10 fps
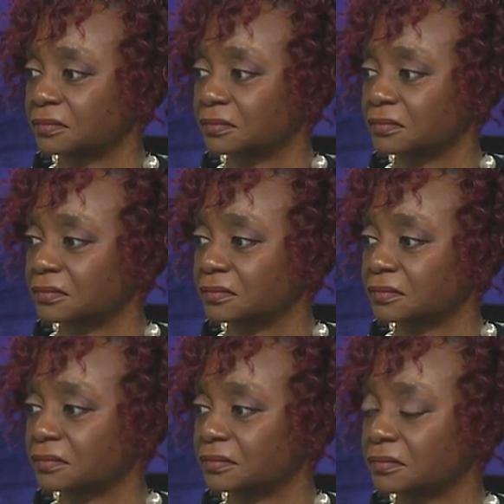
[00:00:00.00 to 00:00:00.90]

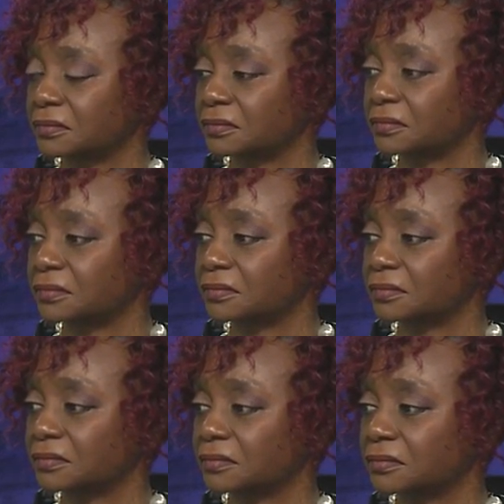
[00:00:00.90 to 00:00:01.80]

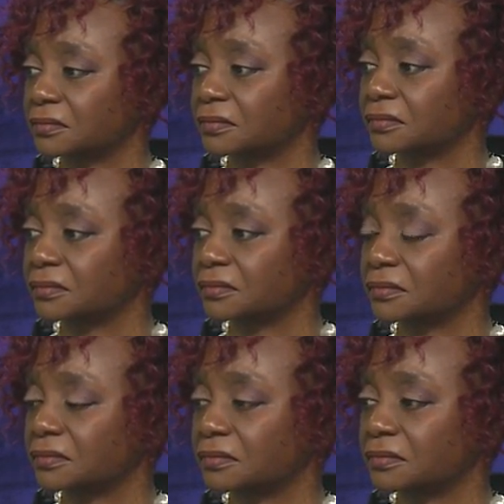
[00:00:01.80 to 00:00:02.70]

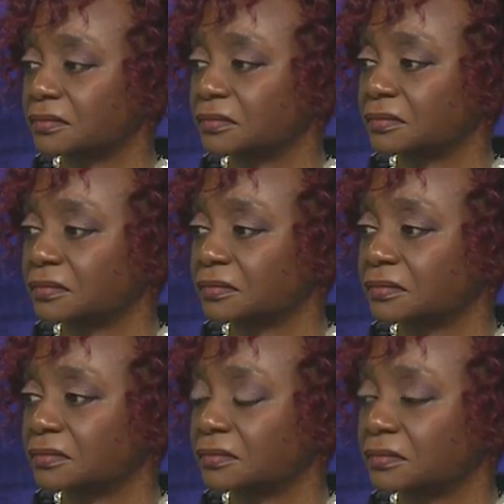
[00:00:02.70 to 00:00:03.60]

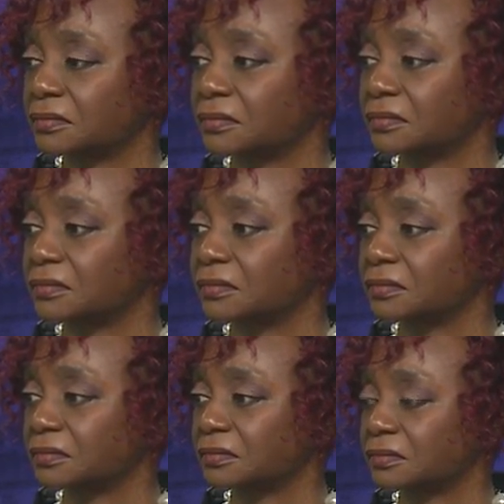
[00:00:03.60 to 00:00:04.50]

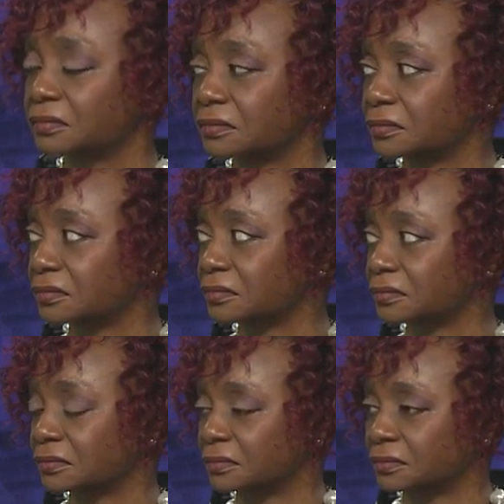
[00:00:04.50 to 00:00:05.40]

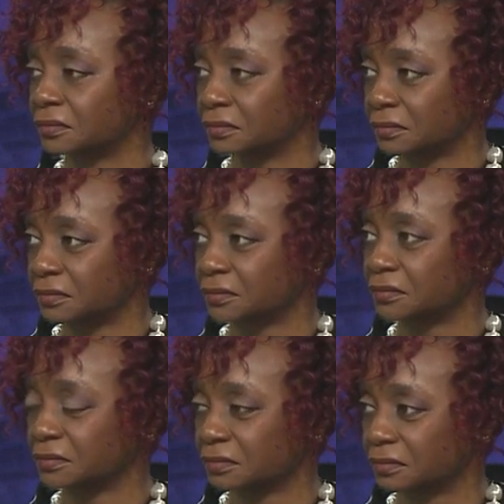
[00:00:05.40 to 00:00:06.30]

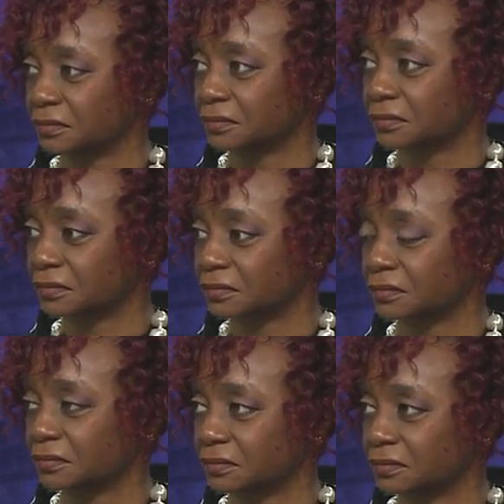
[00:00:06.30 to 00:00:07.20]

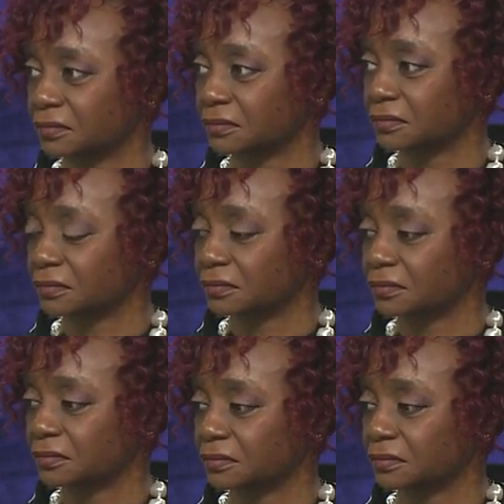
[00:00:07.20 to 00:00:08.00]
[no speech]